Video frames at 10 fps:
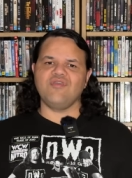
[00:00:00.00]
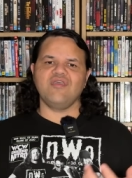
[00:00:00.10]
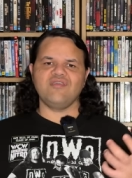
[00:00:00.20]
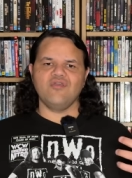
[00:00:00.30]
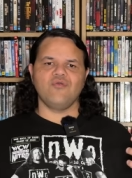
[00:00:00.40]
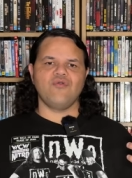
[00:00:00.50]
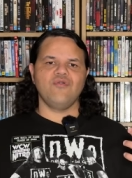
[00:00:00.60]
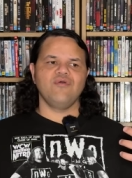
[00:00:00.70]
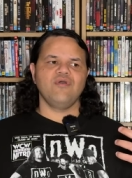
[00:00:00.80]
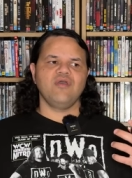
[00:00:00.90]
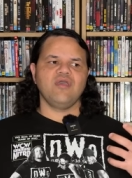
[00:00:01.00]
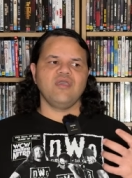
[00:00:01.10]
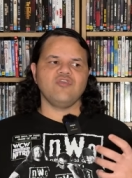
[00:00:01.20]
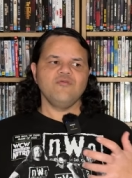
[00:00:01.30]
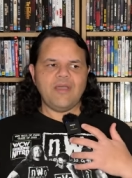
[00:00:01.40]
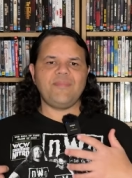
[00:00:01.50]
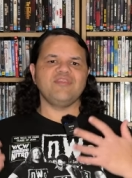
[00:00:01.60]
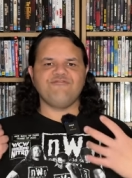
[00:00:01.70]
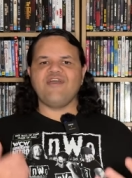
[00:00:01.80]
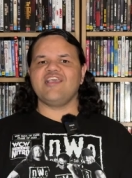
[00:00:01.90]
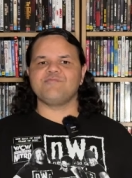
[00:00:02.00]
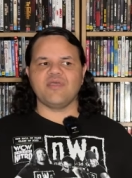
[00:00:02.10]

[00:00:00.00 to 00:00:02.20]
you. You're, you might be the face,